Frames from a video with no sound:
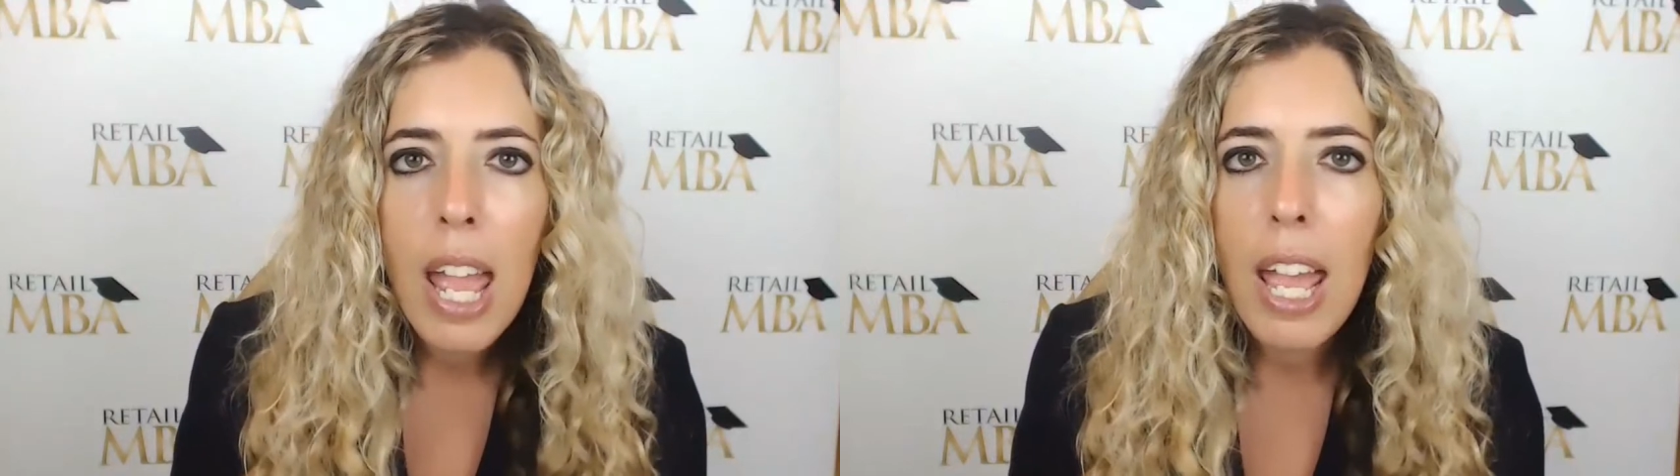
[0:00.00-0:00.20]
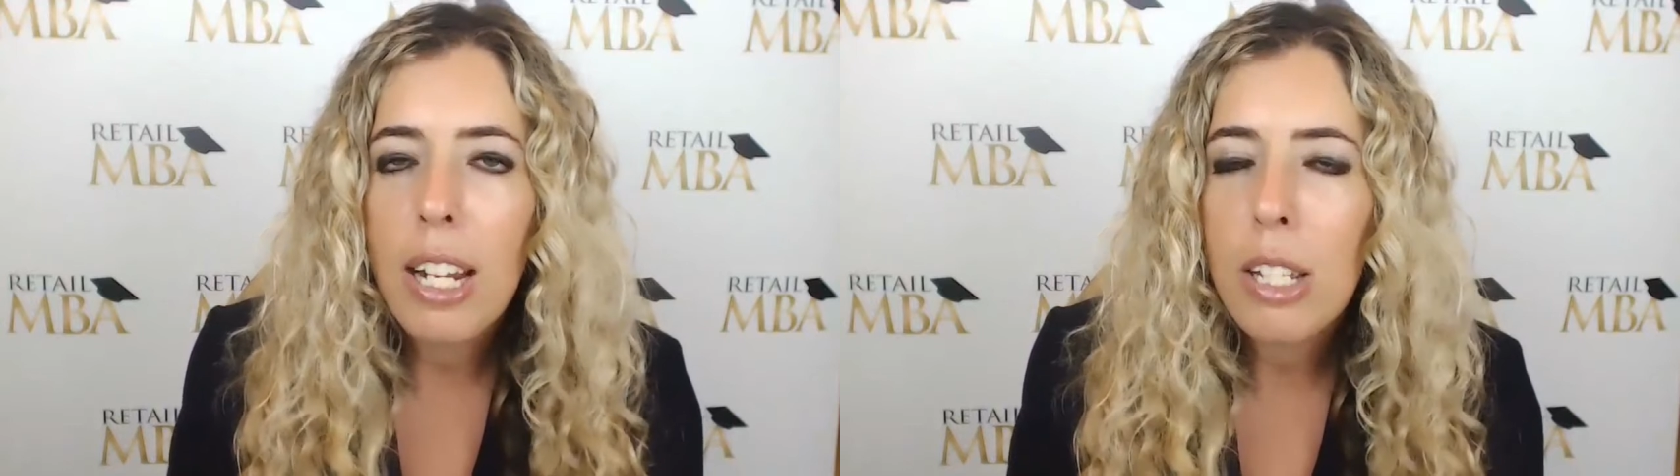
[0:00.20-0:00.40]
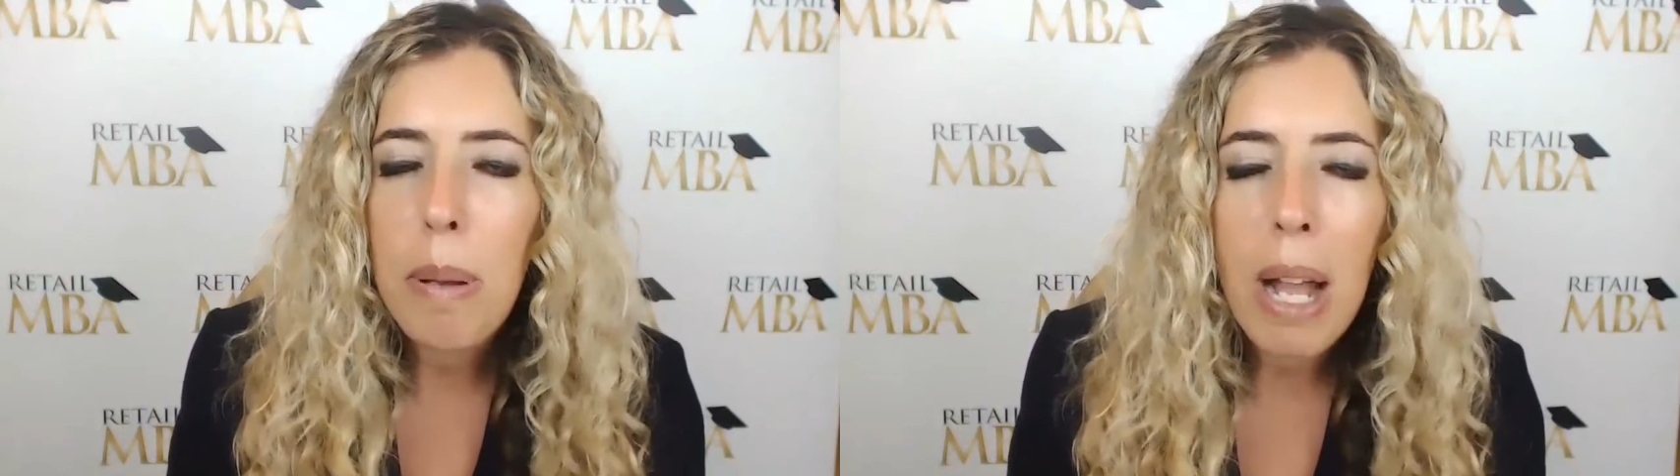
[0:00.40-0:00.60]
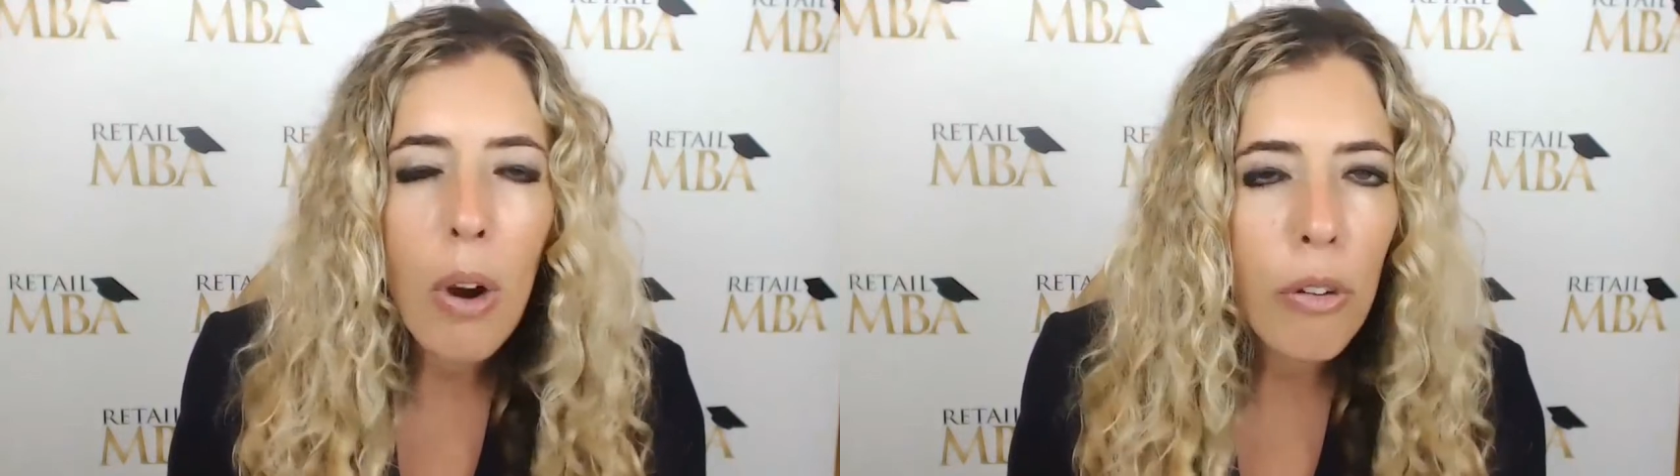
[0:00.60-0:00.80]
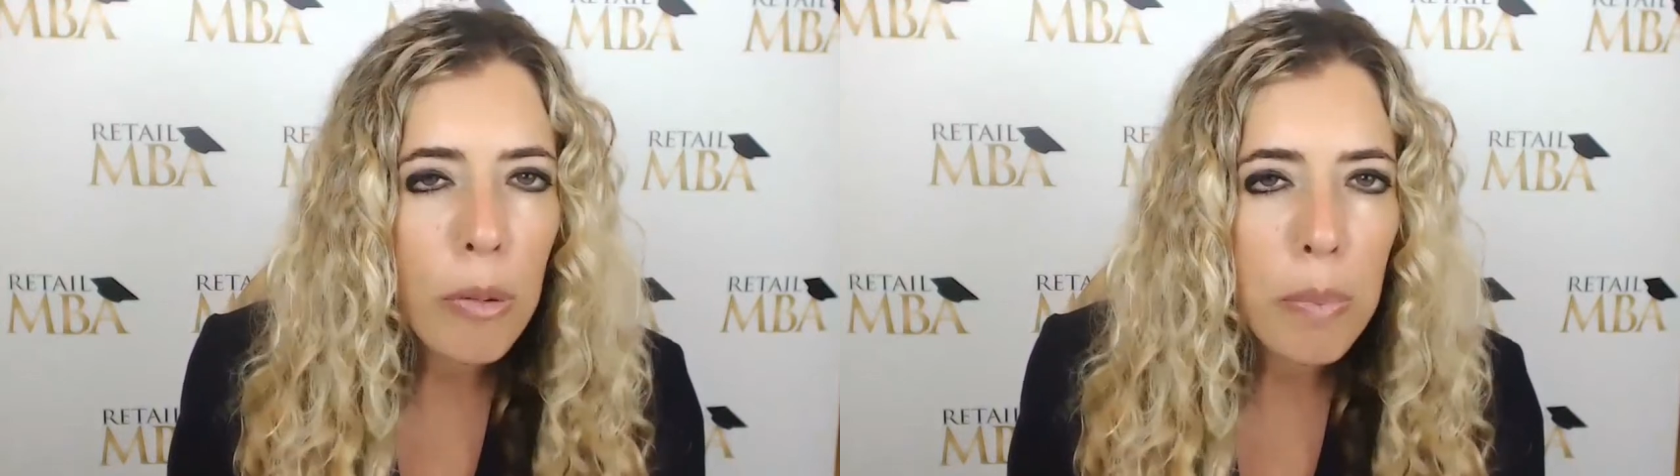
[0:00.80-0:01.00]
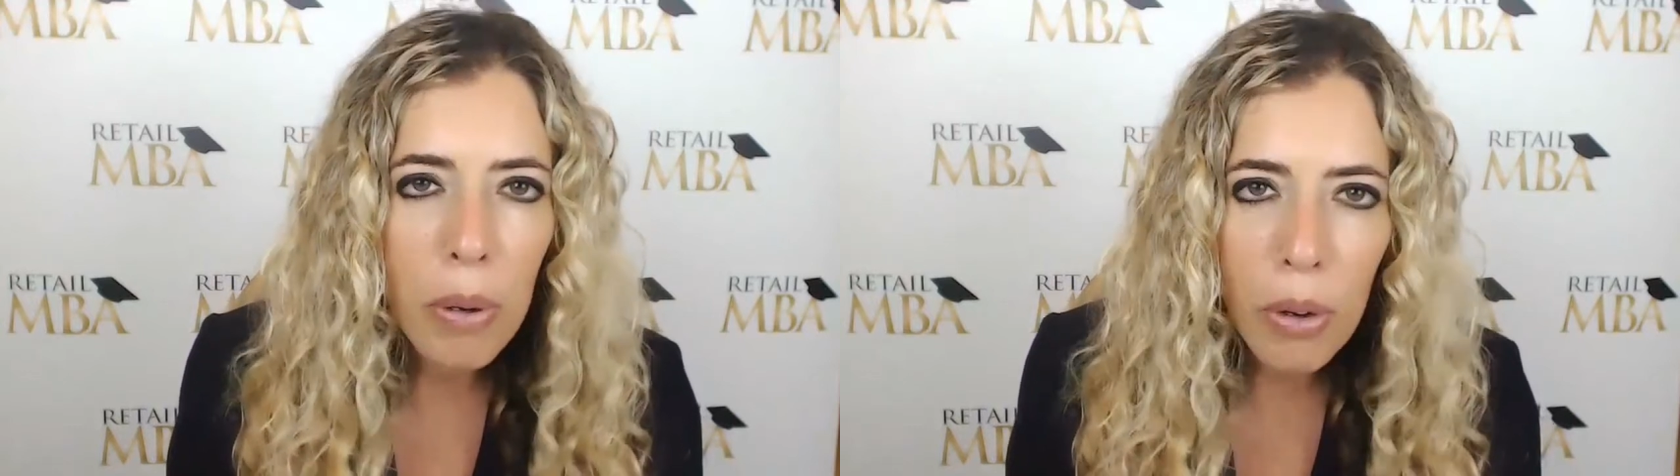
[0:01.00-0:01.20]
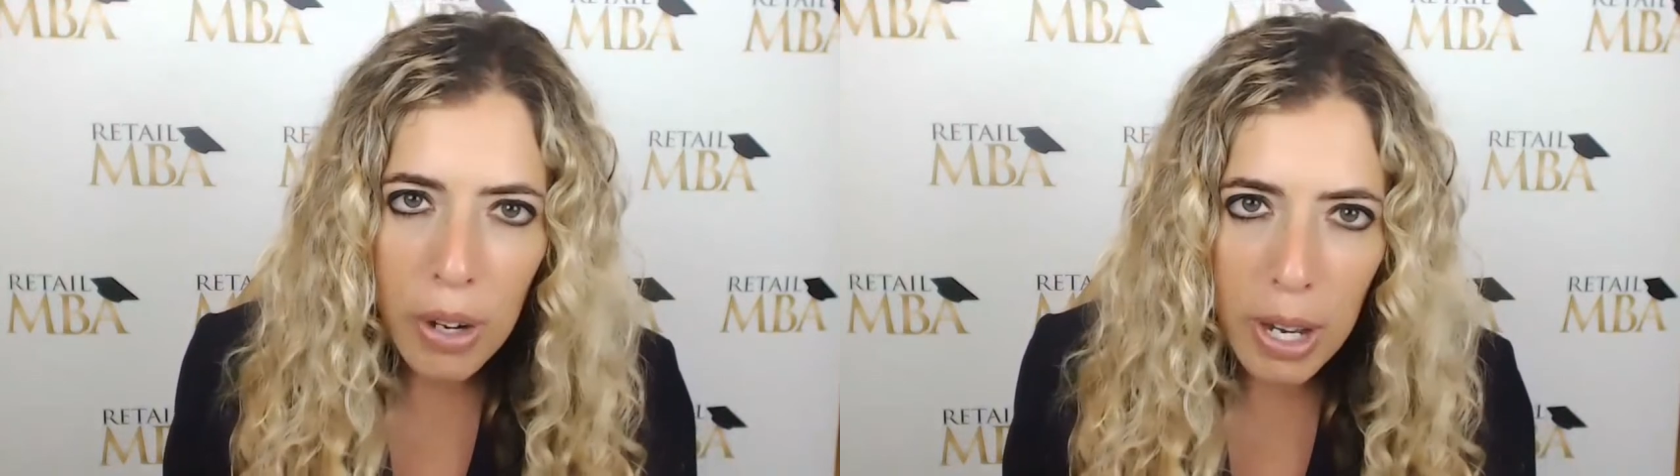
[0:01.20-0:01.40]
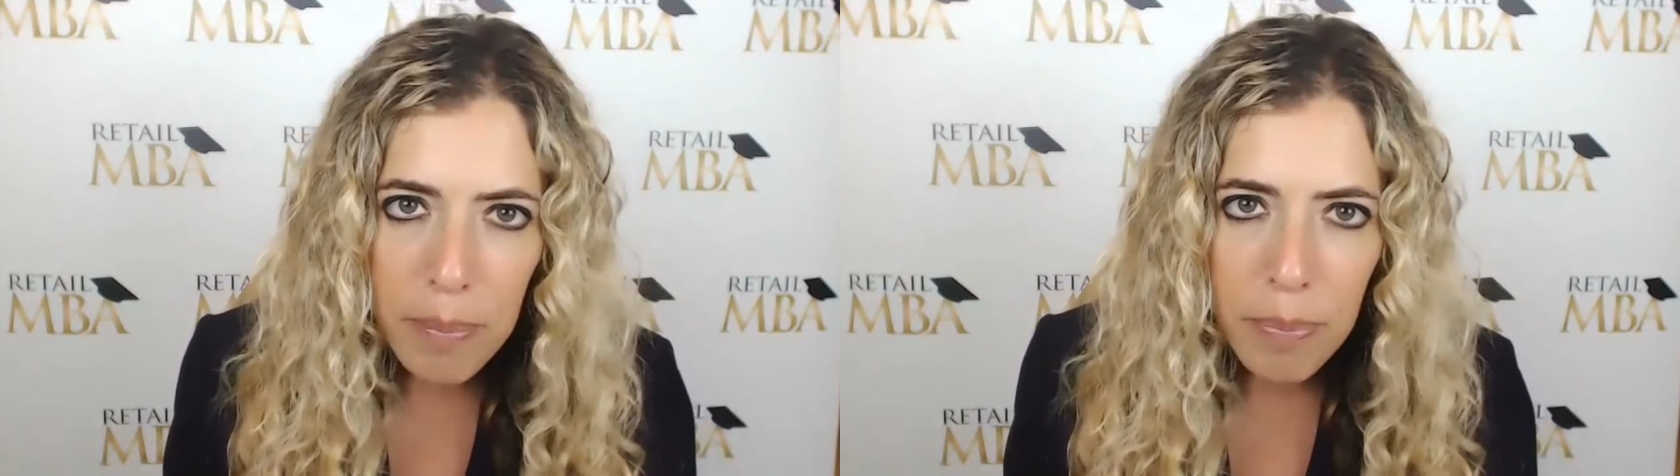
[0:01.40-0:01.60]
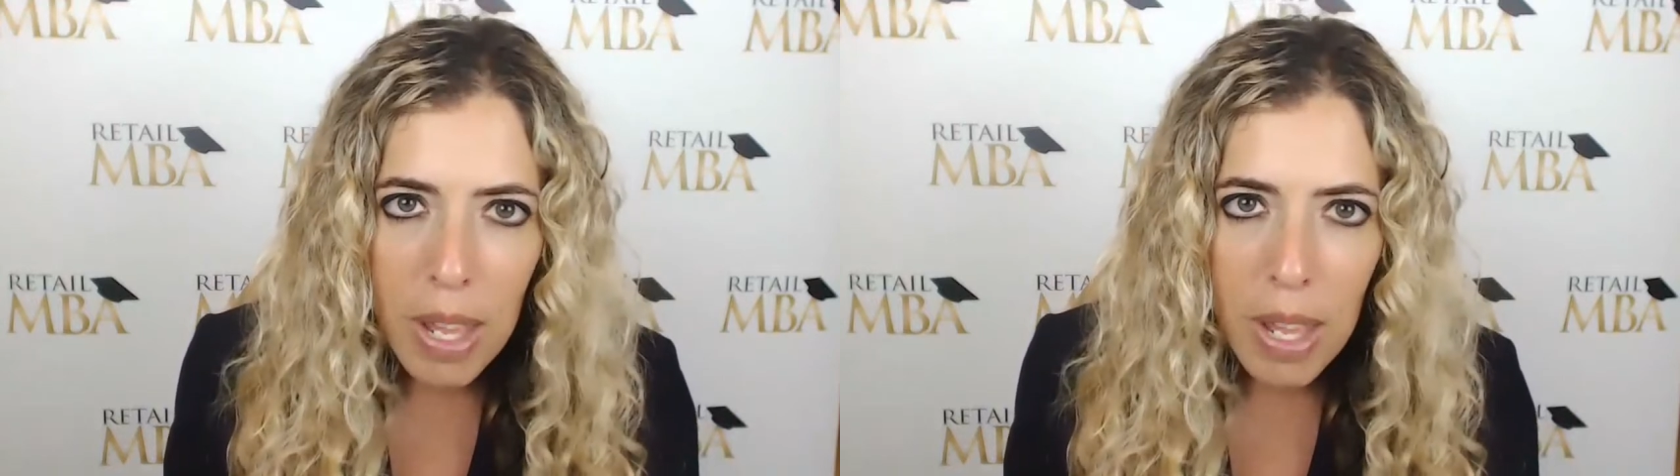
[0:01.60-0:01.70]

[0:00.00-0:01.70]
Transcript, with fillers: and it's a powerful program.